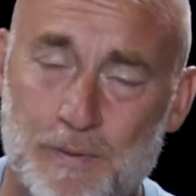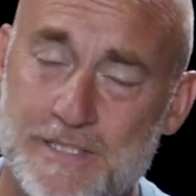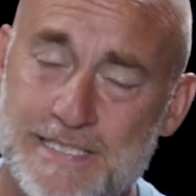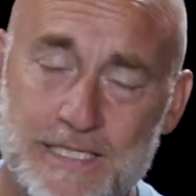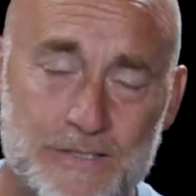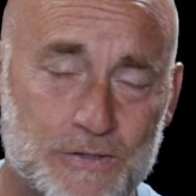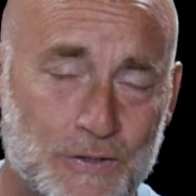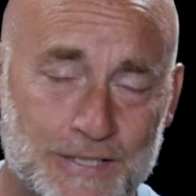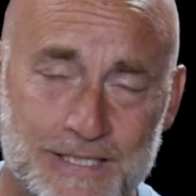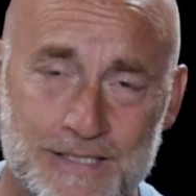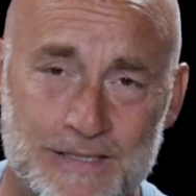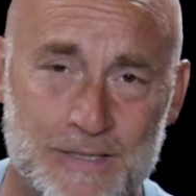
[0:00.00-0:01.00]

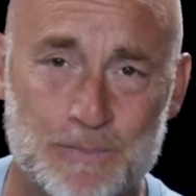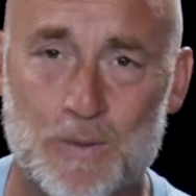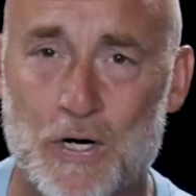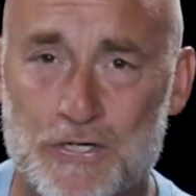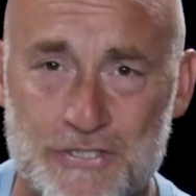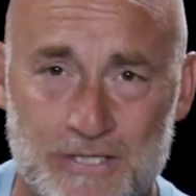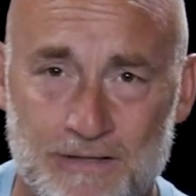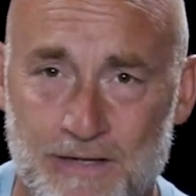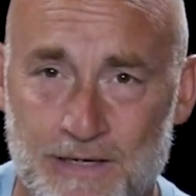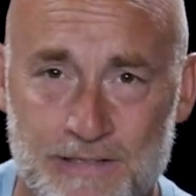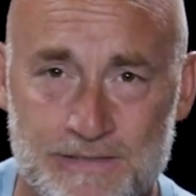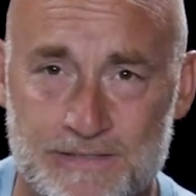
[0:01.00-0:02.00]
particularly the
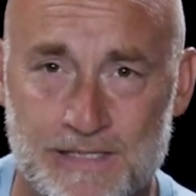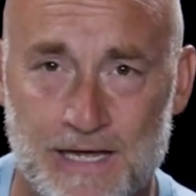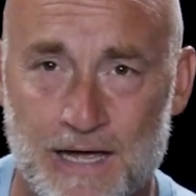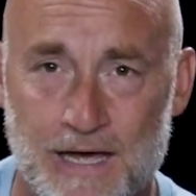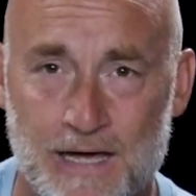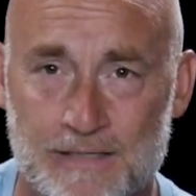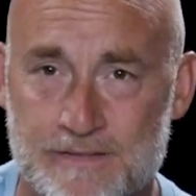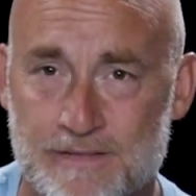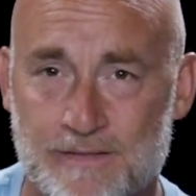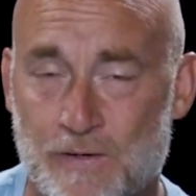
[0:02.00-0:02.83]
marginalized and